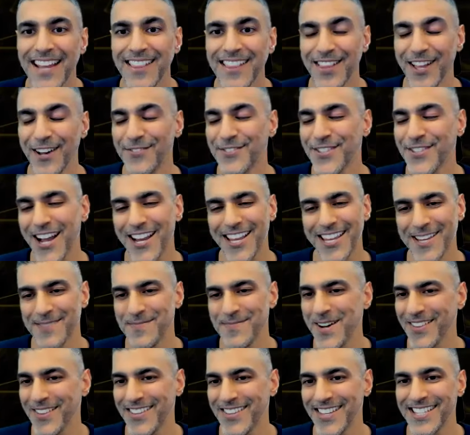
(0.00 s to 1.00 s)
I love talking
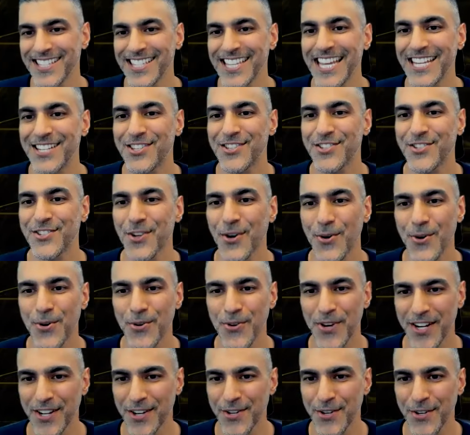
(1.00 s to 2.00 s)
about this. It's so
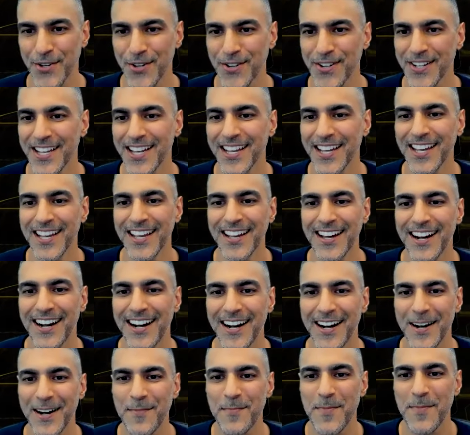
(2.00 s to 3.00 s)
critical.
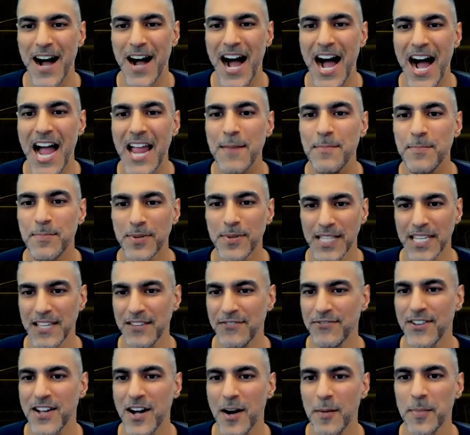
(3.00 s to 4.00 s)
Um, I
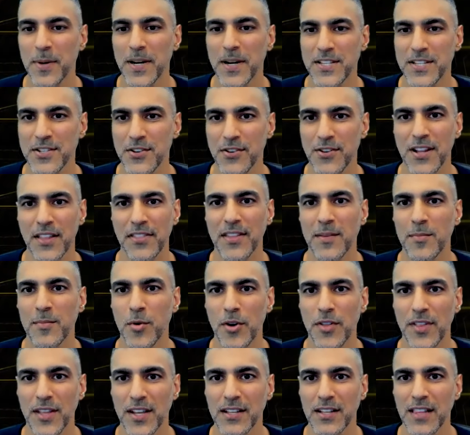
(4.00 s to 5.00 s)
believe companies are nothing
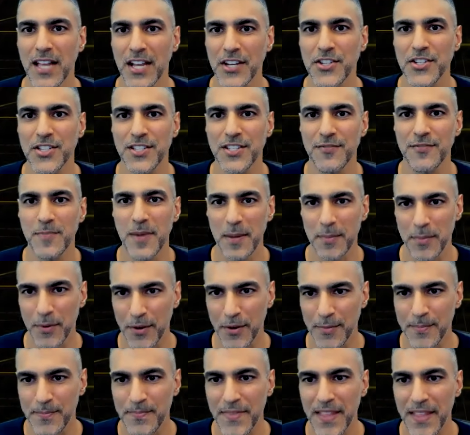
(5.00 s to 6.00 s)
more than collections of
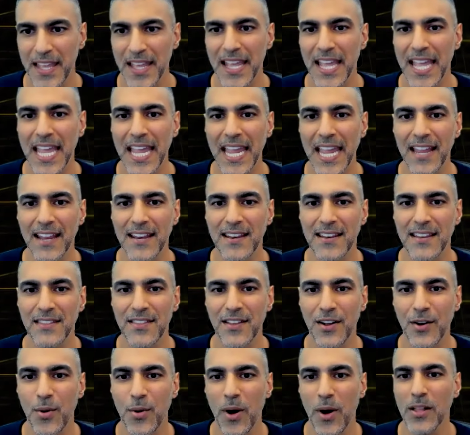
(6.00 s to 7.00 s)
people, and
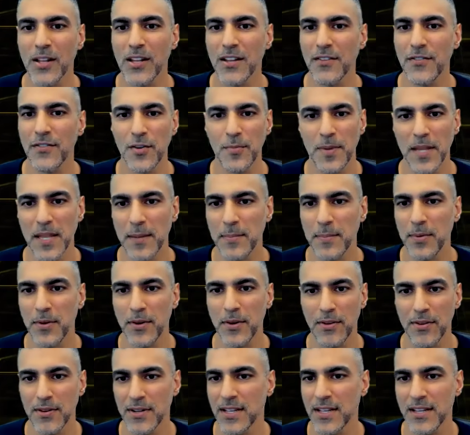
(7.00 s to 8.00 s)
the quality of your
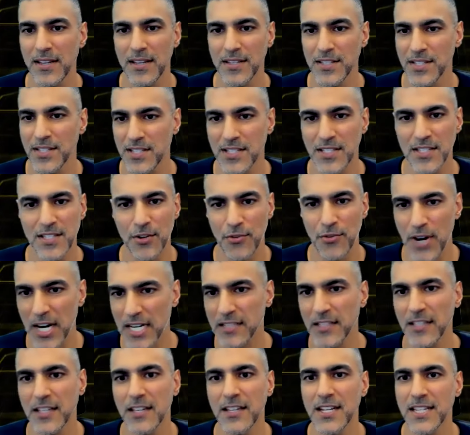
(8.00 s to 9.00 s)
people is
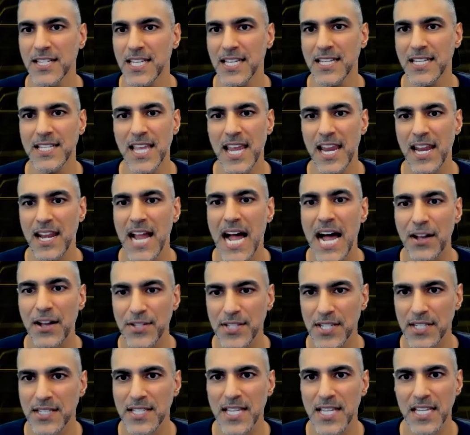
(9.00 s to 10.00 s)
directly going to dictate how
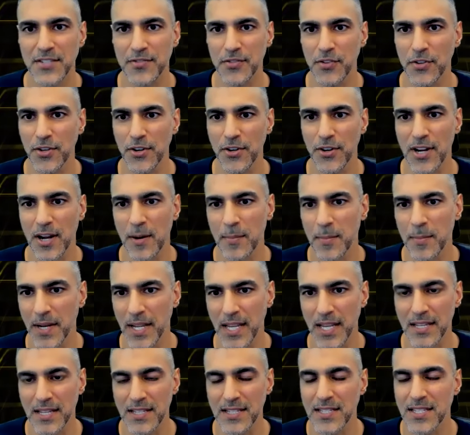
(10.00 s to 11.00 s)
successful your
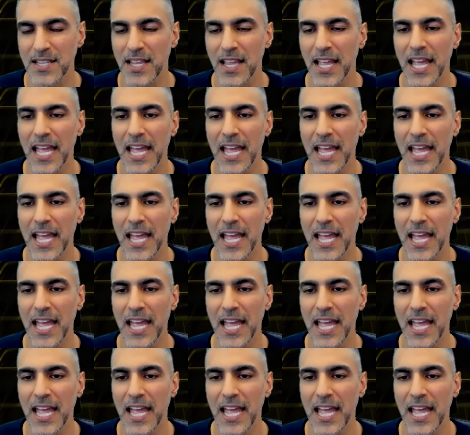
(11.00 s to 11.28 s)
company is.